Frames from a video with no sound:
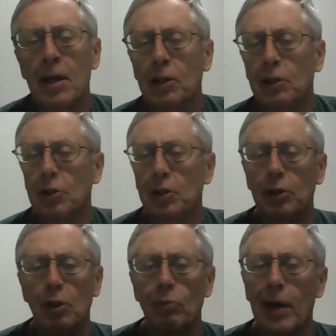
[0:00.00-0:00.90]
just get the
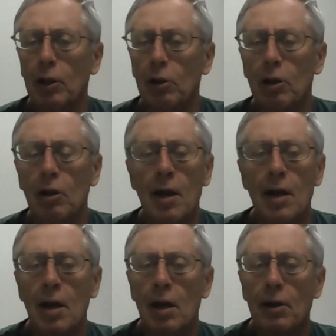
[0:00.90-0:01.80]
regular
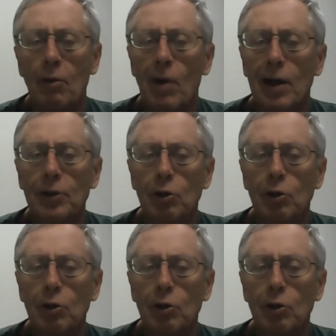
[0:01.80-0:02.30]
ones.